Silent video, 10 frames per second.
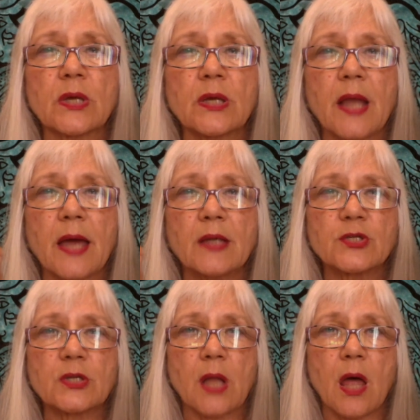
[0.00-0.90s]

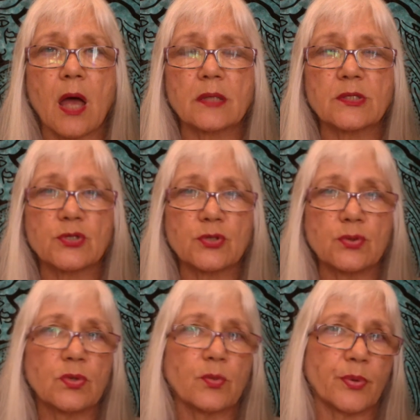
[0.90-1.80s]
connection lines
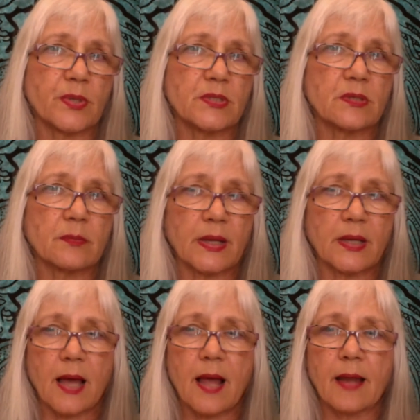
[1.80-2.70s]
to the printed
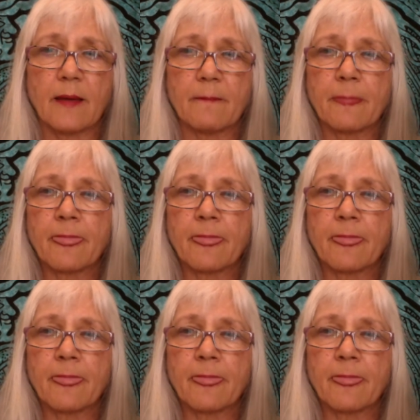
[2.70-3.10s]
mandala.